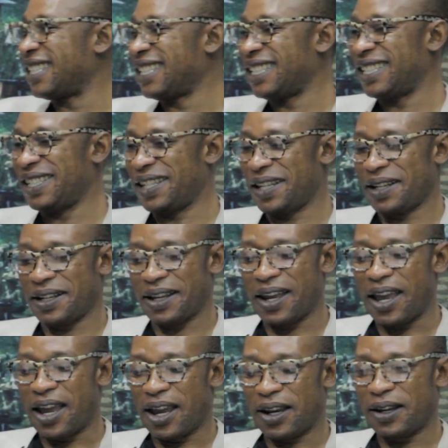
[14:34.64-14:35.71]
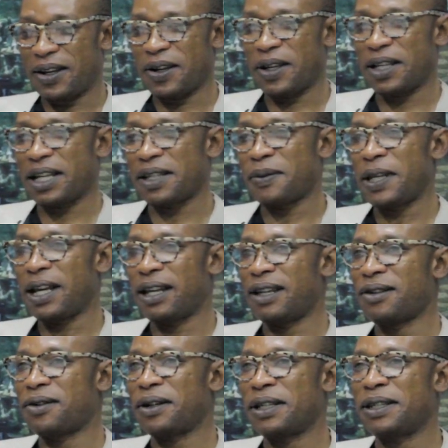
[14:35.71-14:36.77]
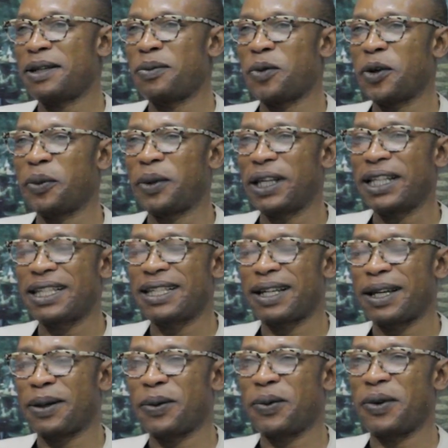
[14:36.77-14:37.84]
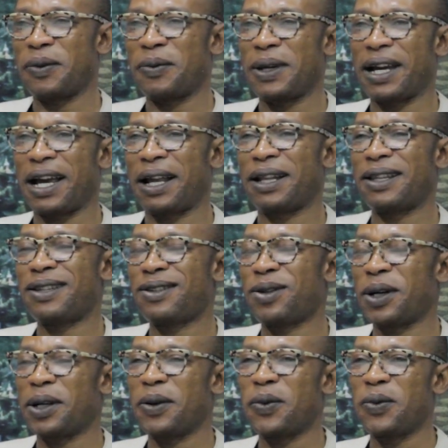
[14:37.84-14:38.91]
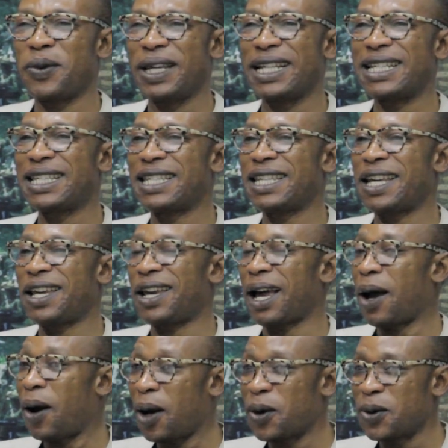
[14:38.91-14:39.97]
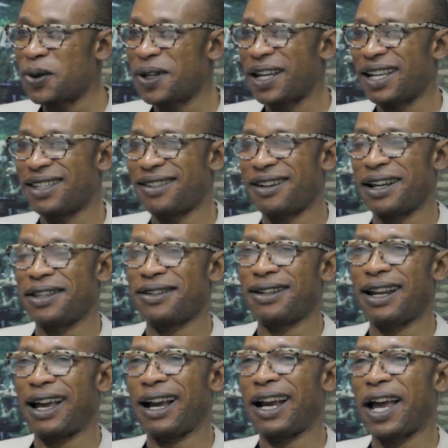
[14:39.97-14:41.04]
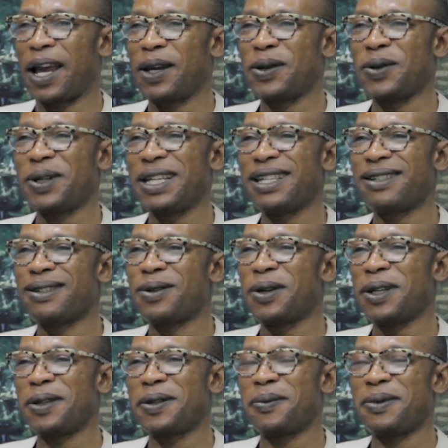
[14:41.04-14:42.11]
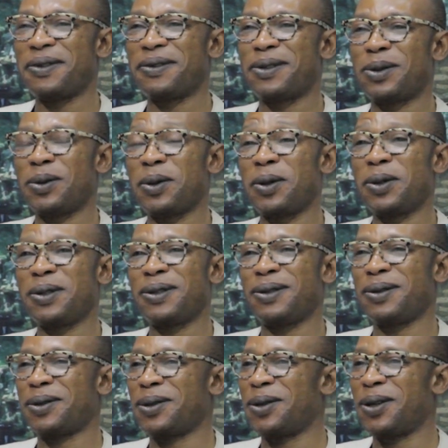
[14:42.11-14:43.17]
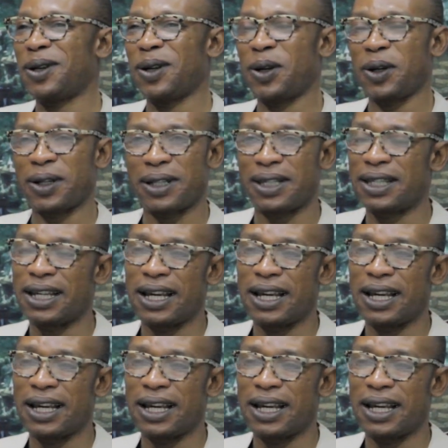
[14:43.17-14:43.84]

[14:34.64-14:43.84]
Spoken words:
it. You know, it has been an interesting moment, and we've been talking with our own Ezra Jinang. And you know, it's going to be so not